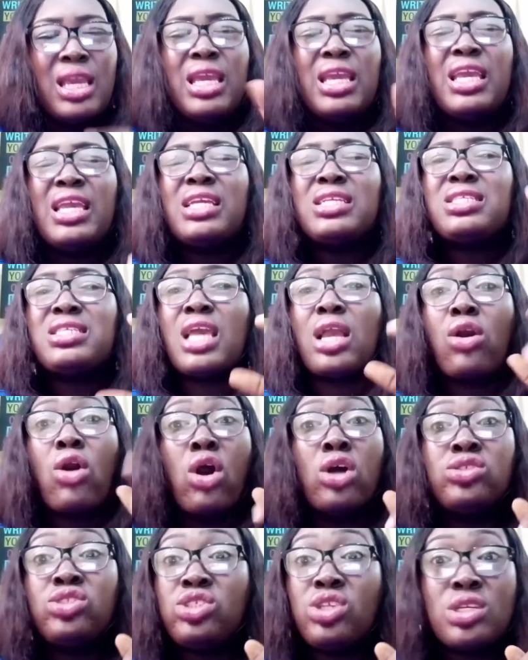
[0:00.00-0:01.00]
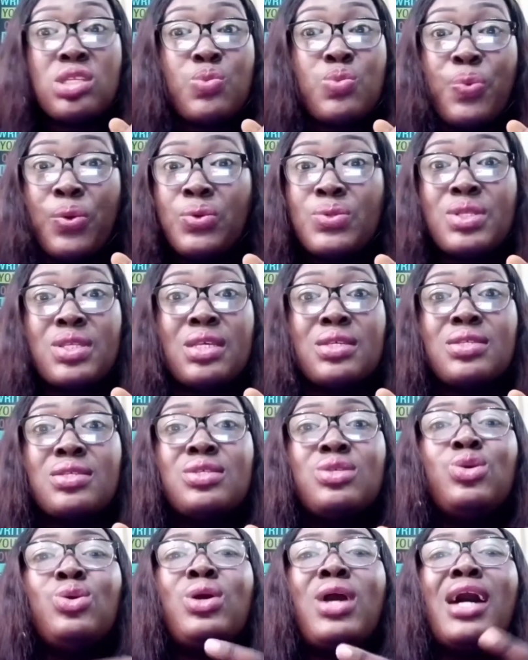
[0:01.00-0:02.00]
It's a conscious process.
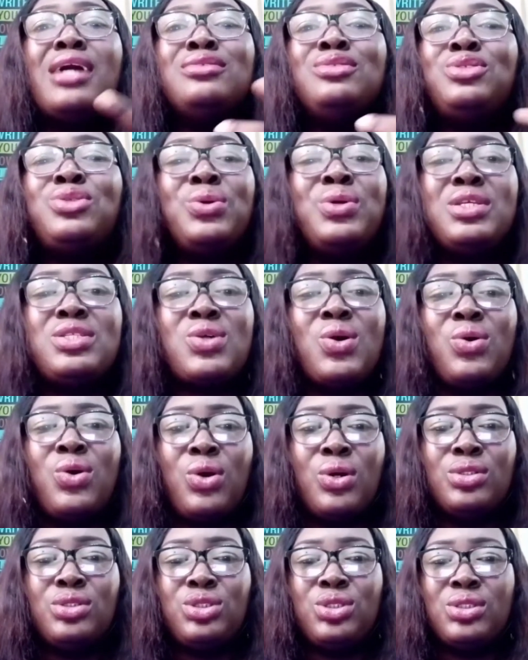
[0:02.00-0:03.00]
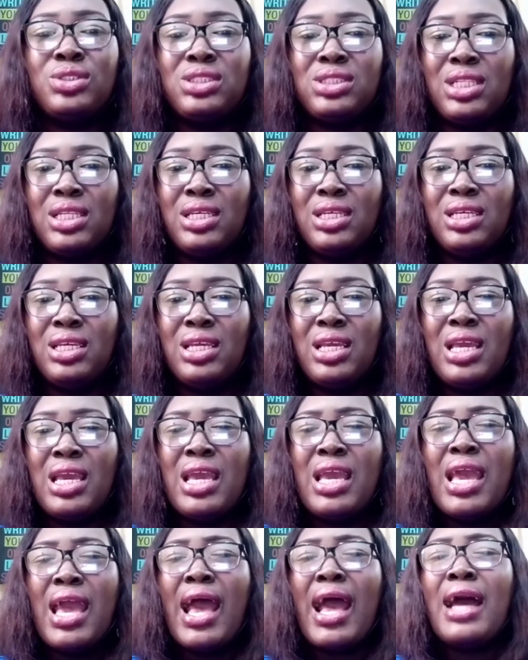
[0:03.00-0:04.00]
You can't do it unconsciously.
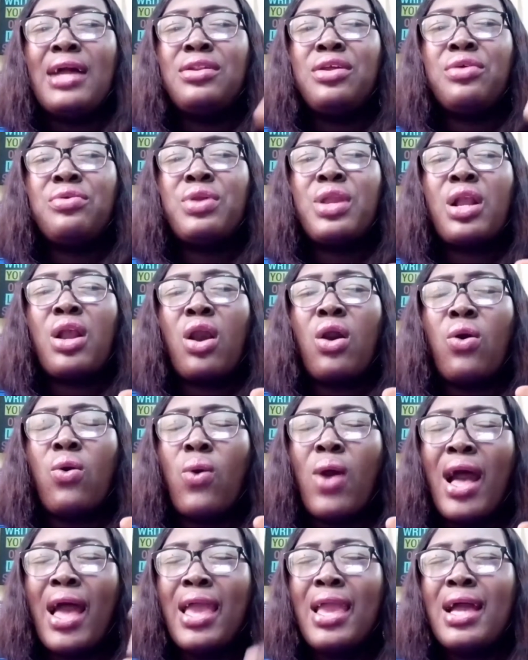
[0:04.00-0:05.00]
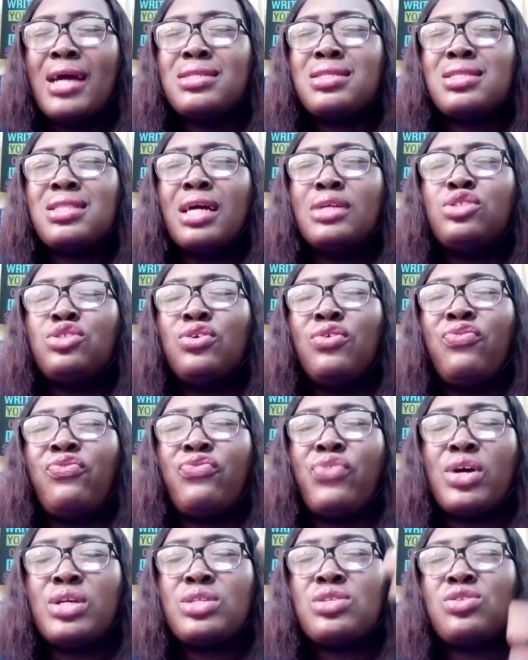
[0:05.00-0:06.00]
And it requires that you
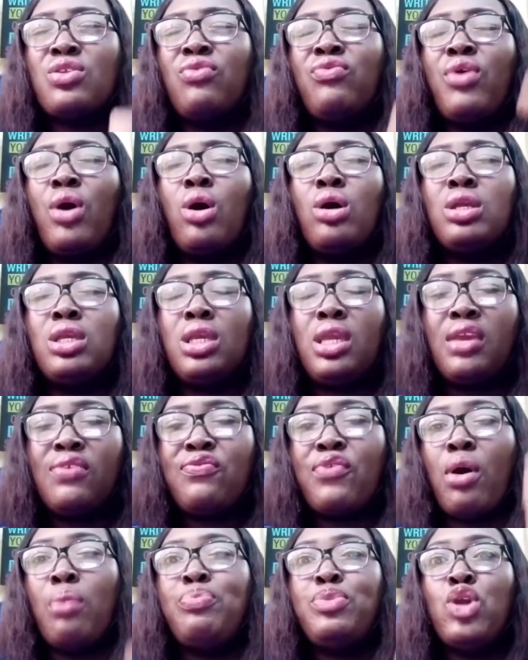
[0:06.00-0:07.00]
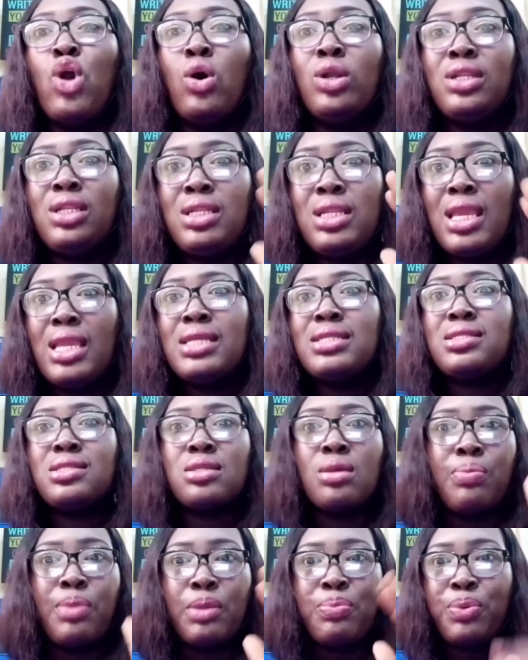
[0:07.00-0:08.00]
first of all give up your need
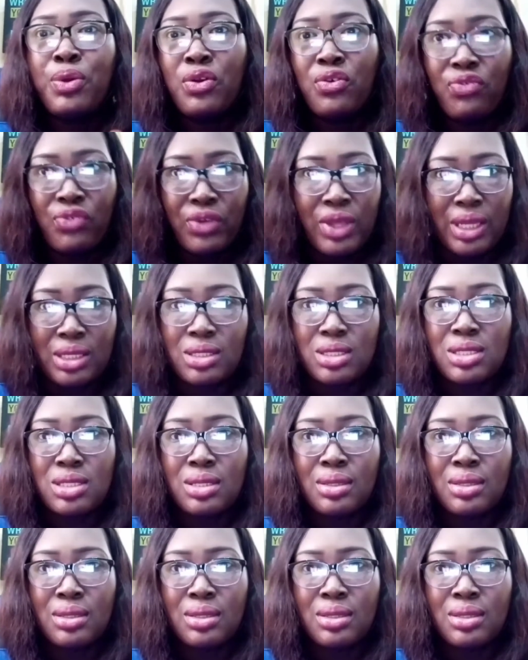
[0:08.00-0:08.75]
to be perfect.